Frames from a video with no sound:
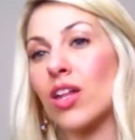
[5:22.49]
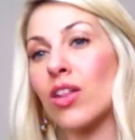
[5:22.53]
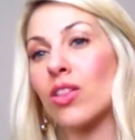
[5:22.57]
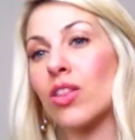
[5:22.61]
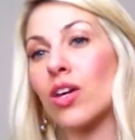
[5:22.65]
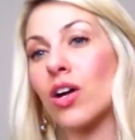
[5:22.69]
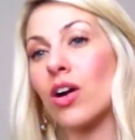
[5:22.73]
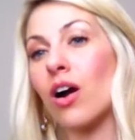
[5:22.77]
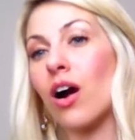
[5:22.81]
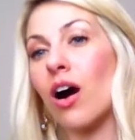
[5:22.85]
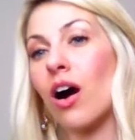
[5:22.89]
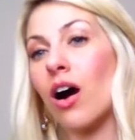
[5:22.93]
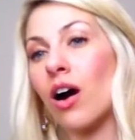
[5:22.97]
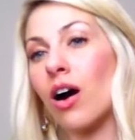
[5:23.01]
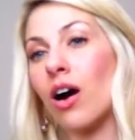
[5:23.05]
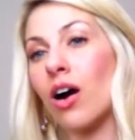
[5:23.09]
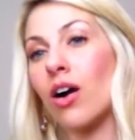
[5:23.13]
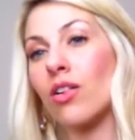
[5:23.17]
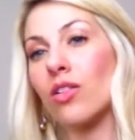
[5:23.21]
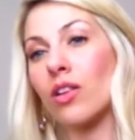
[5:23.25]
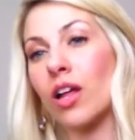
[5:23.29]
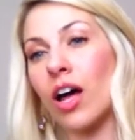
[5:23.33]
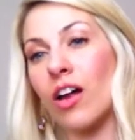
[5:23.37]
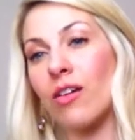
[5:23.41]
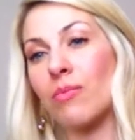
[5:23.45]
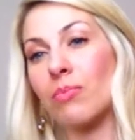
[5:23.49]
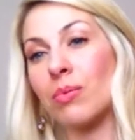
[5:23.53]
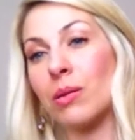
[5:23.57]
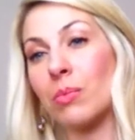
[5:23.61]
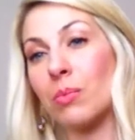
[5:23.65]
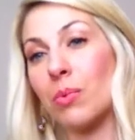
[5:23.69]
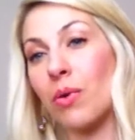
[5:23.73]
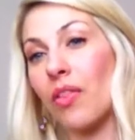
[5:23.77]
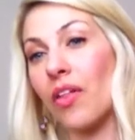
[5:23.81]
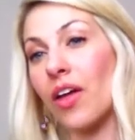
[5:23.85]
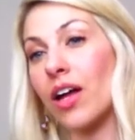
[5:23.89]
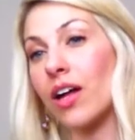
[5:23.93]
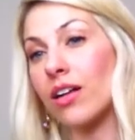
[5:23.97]
there are a lot of
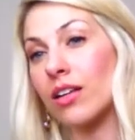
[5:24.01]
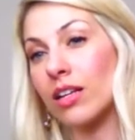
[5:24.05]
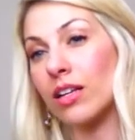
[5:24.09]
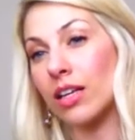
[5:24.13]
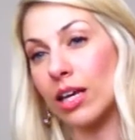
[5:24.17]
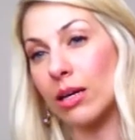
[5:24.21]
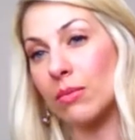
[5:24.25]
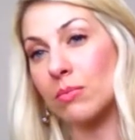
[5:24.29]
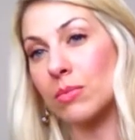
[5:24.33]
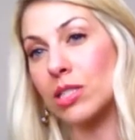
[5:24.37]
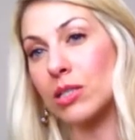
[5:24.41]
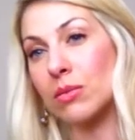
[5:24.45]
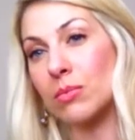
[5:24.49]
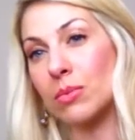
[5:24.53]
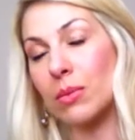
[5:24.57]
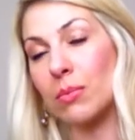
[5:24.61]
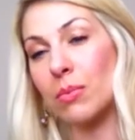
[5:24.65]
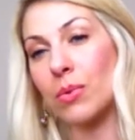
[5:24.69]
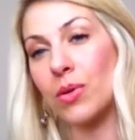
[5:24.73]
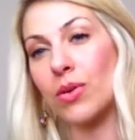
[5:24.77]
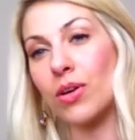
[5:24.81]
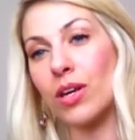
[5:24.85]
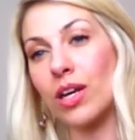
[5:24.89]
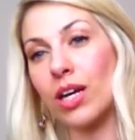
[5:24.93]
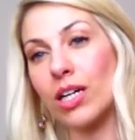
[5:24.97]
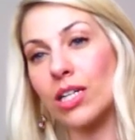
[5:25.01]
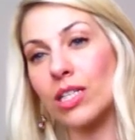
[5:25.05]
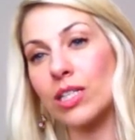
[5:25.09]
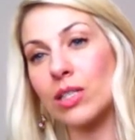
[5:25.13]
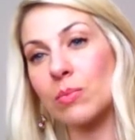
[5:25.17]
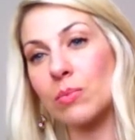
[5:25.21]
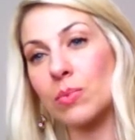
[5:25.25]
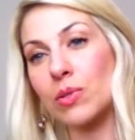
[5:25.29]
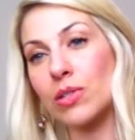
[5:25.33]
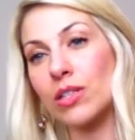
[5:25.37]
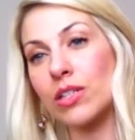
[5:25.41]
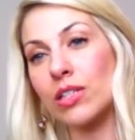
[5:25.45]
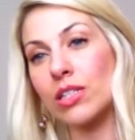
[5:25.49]
people that claim to be beauty
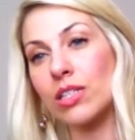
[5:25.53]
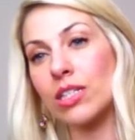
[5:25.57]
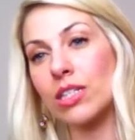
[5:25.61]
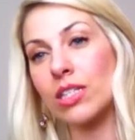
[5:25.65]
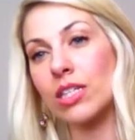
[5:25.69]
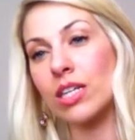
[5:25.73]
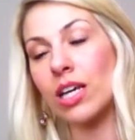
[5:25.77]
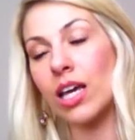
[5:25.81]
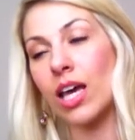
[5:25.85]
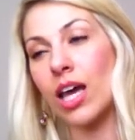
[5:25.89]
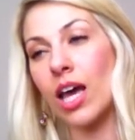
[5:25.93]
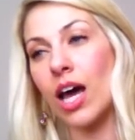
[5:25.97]
experts,